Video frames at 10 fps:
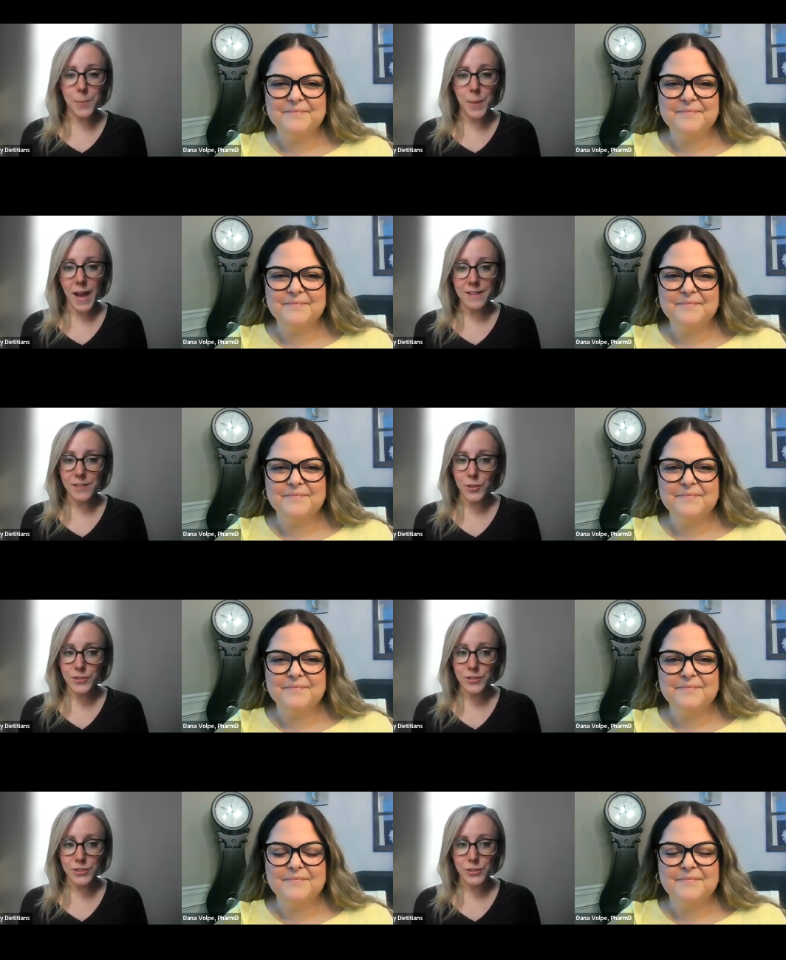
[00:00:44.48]
Speaker 1: going to pass it
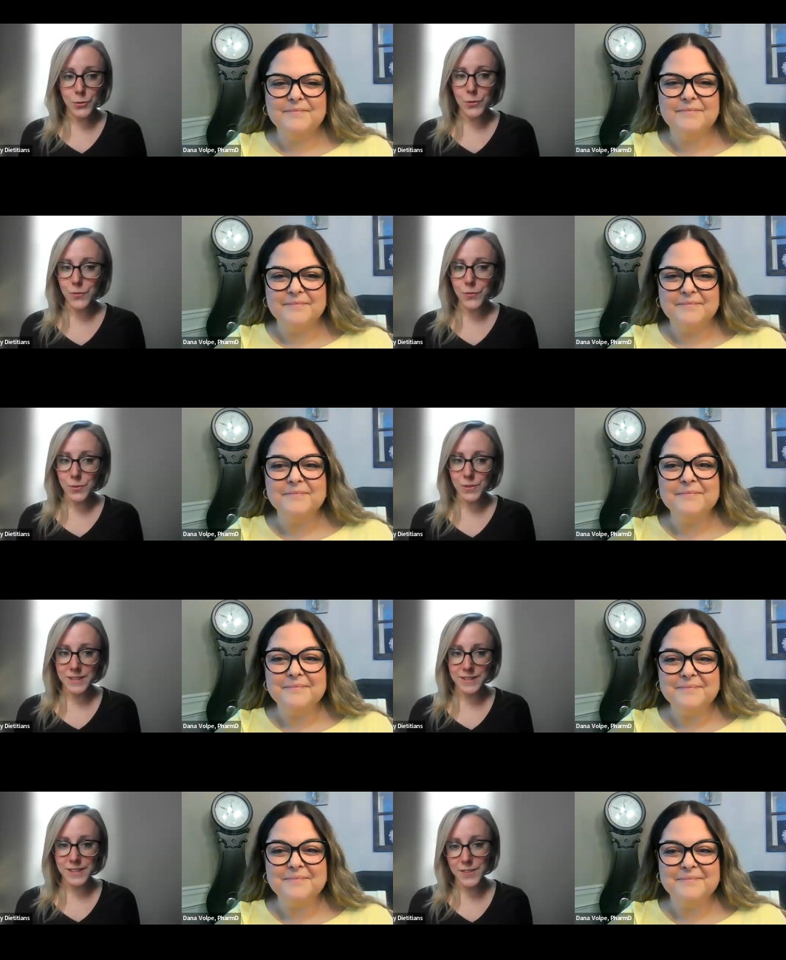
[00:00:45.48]
over to you if you would
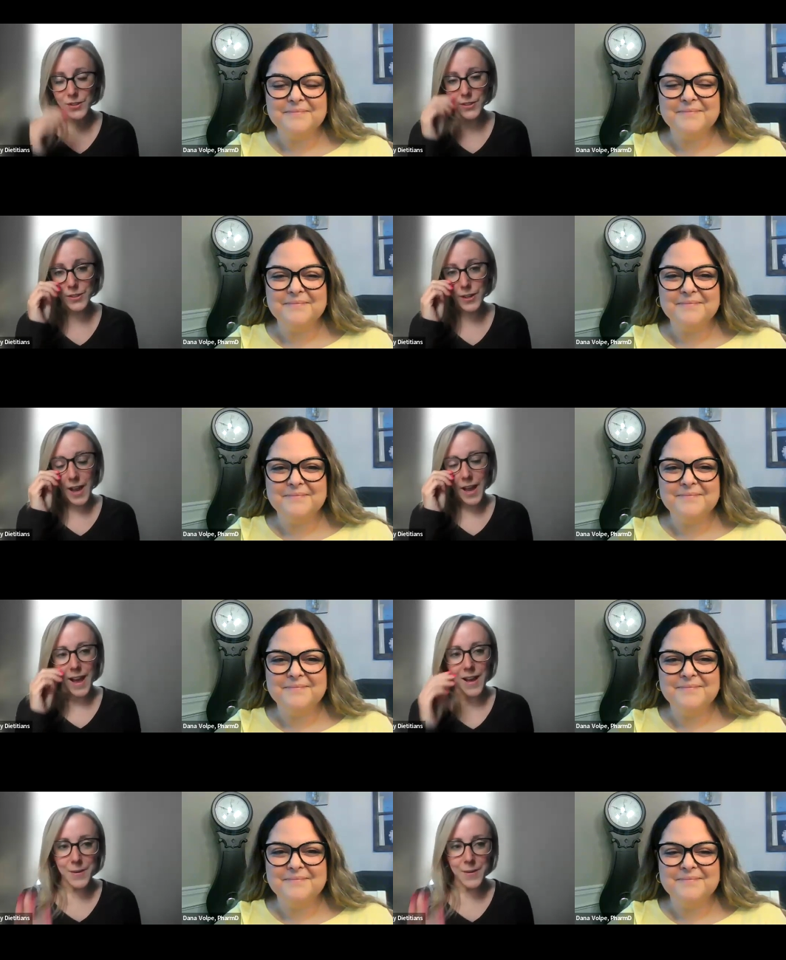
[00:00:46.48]
like to give your
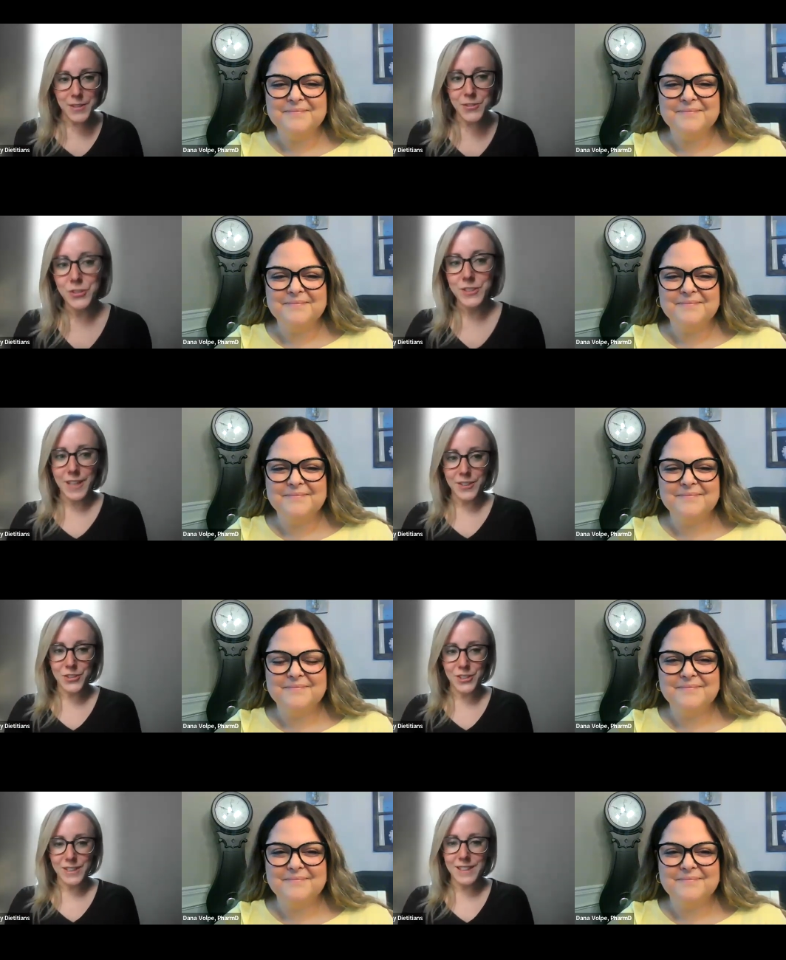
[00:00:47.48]
um,
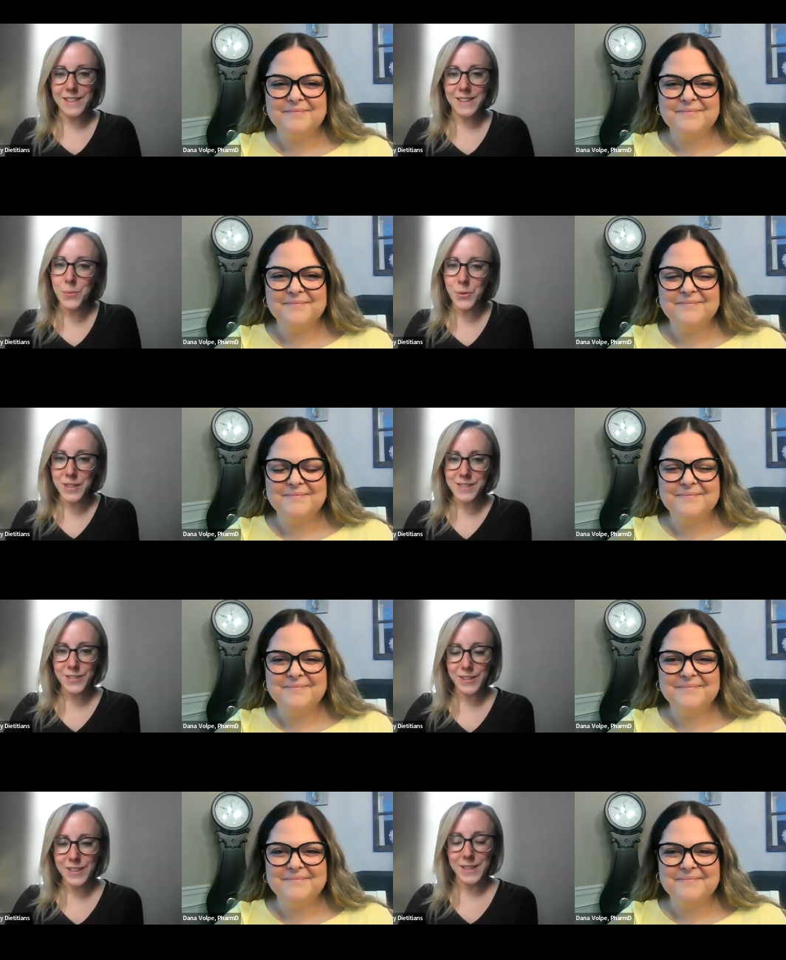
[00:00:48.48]
introduction and then we'll get
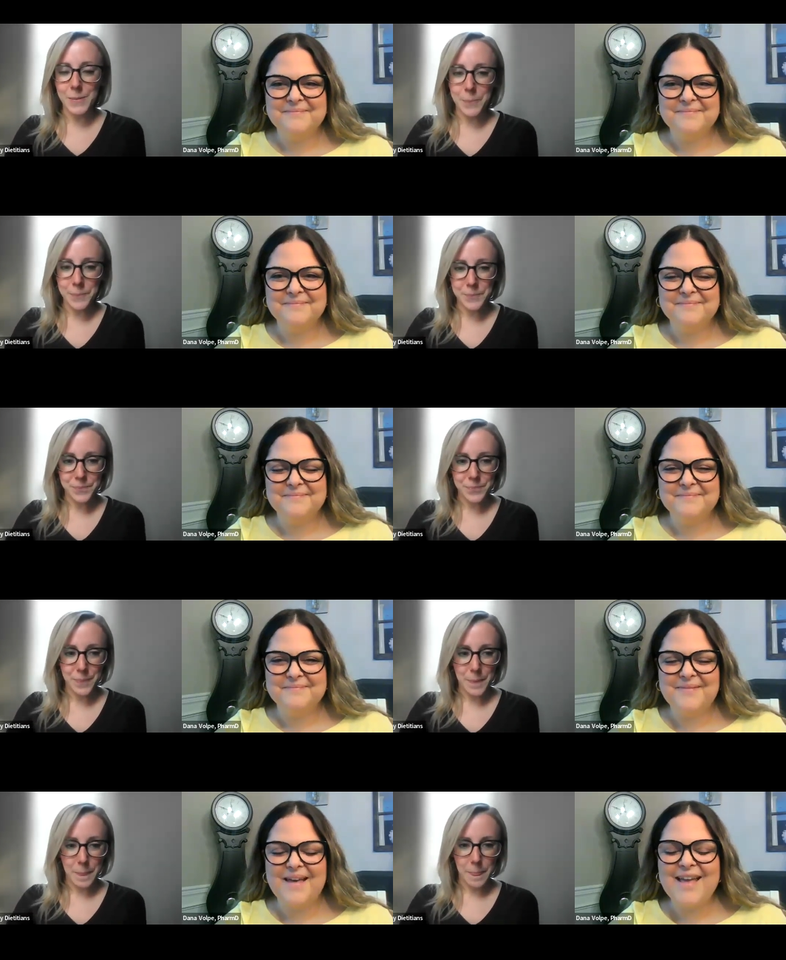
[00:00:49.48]
started.
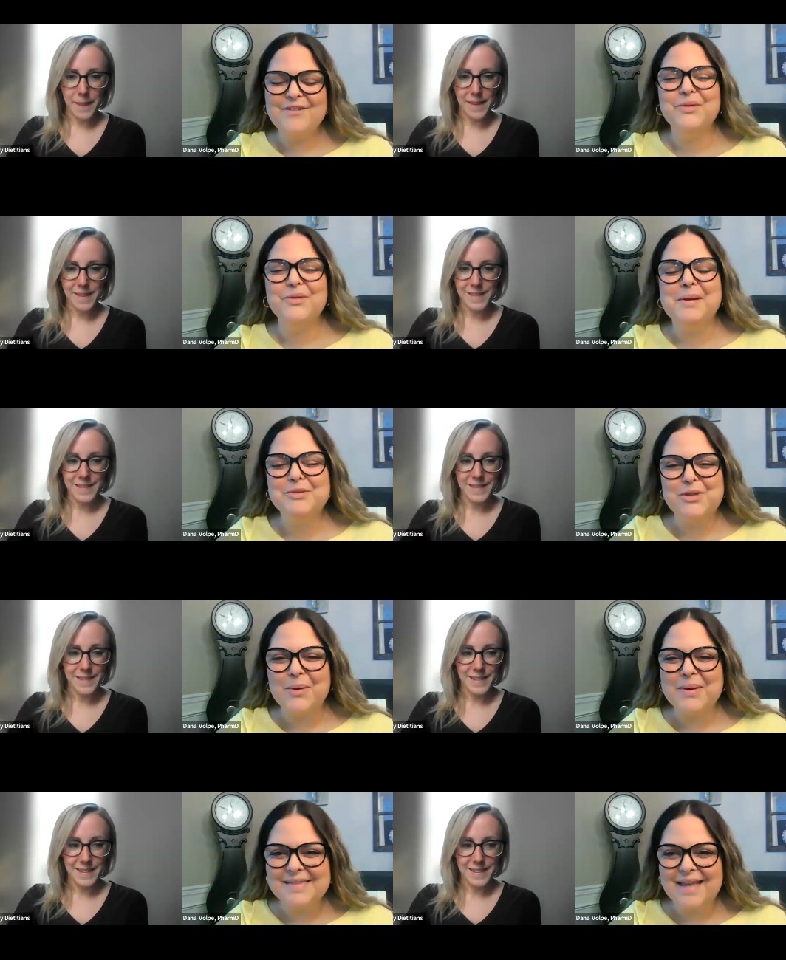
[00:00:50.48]
Speaker 2: Hi everyone, I'm
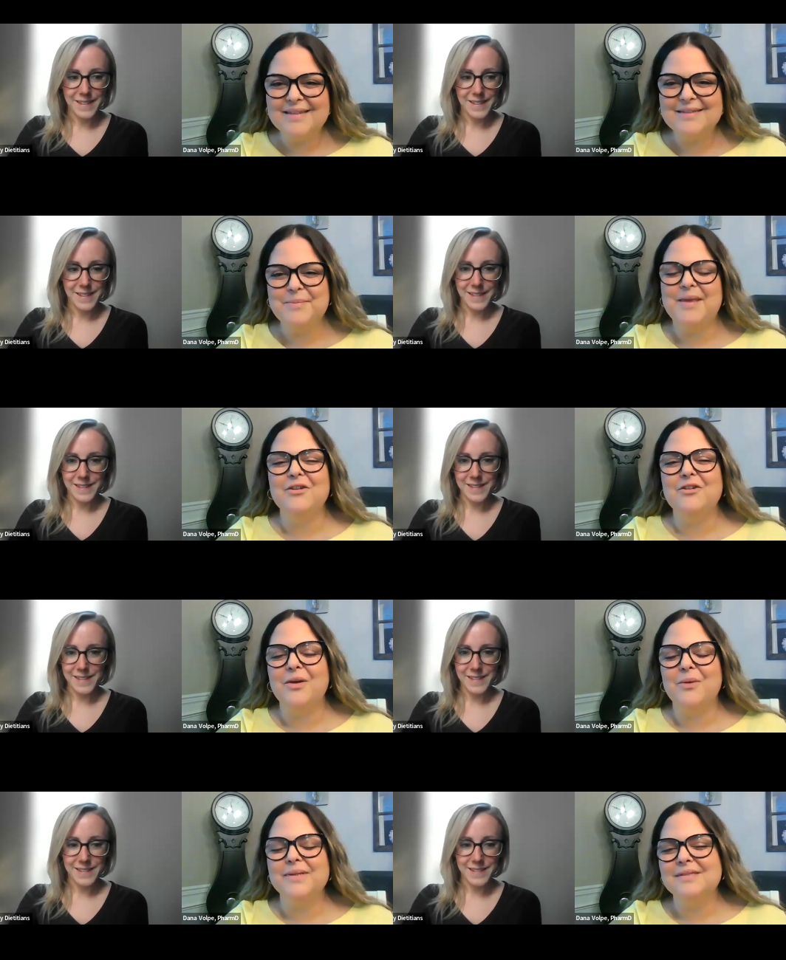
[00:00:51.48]
so excited to be here.
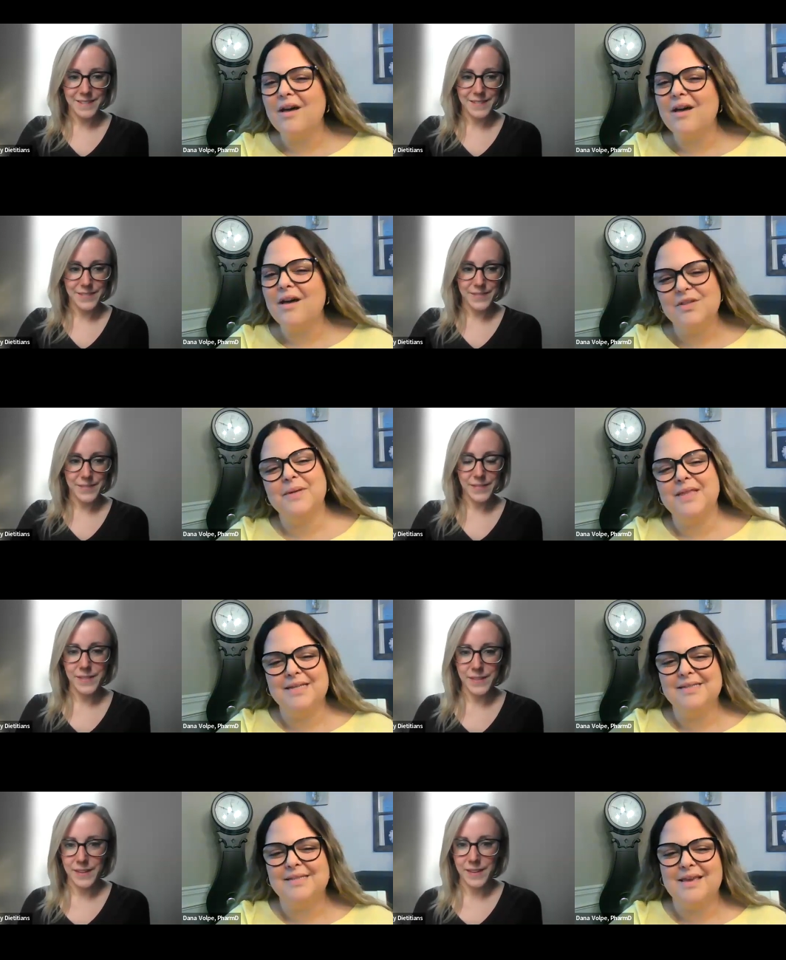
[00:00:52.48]
I always love doing
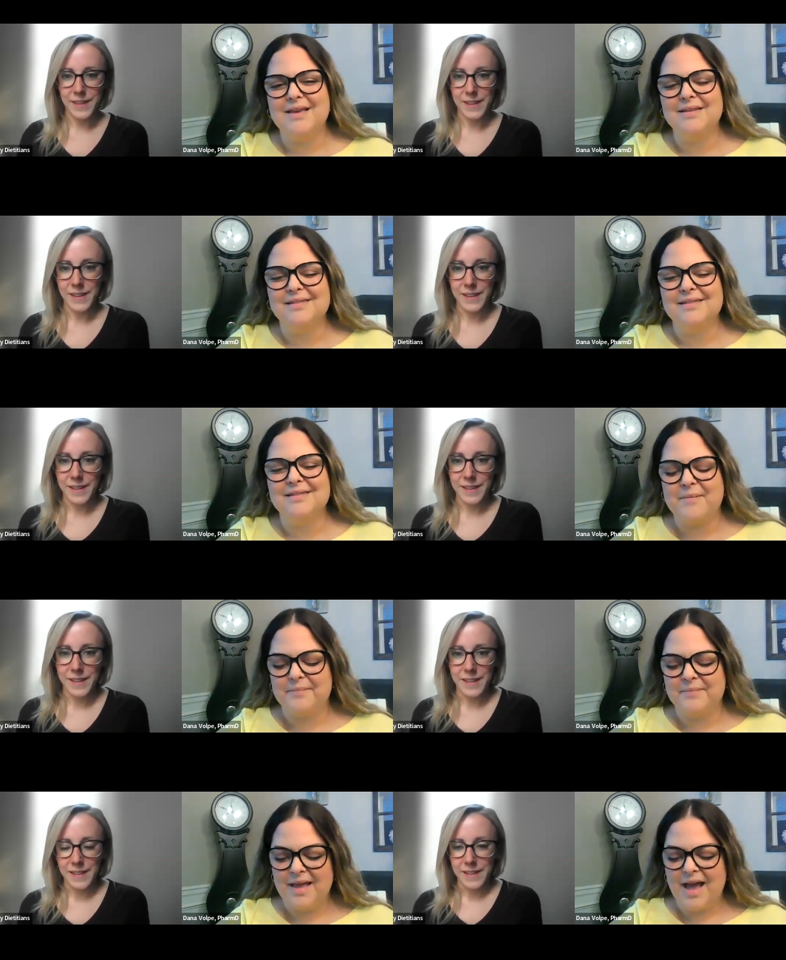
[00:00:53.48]
these things.
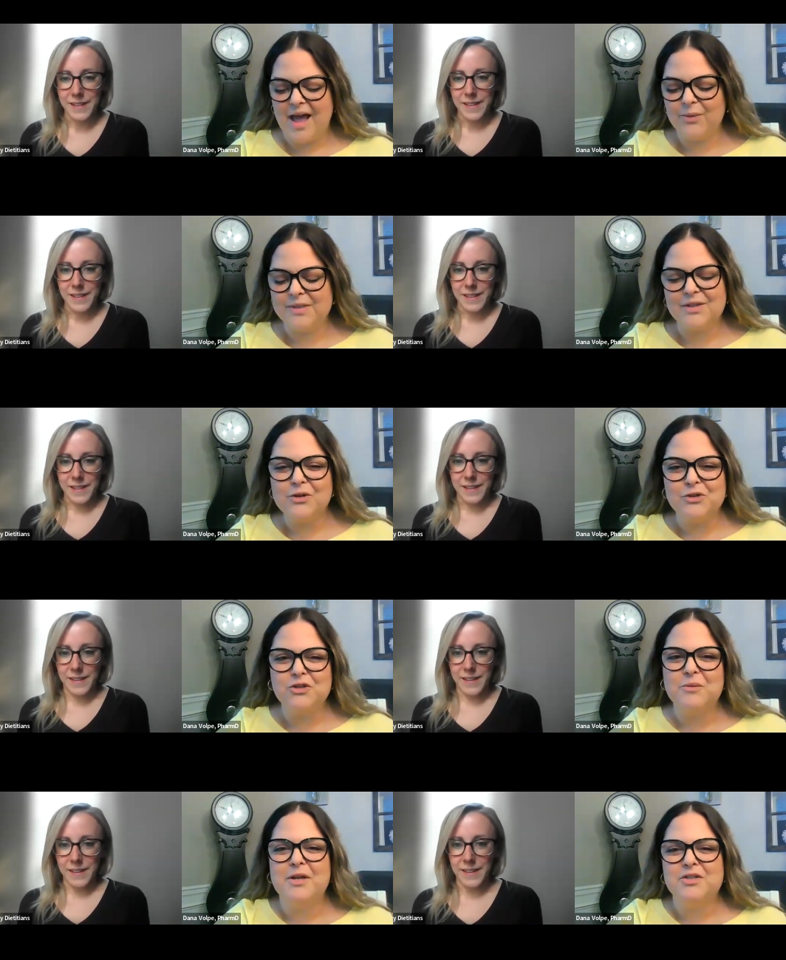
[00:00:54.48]
Um, I always learn
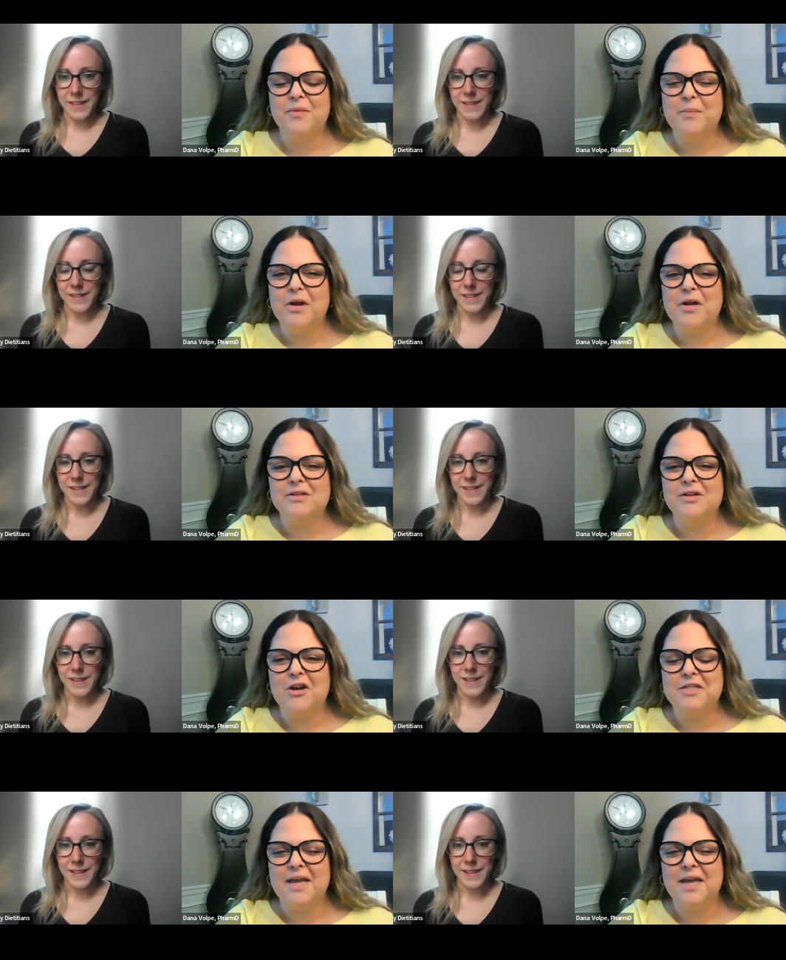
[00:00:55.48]
so much from our our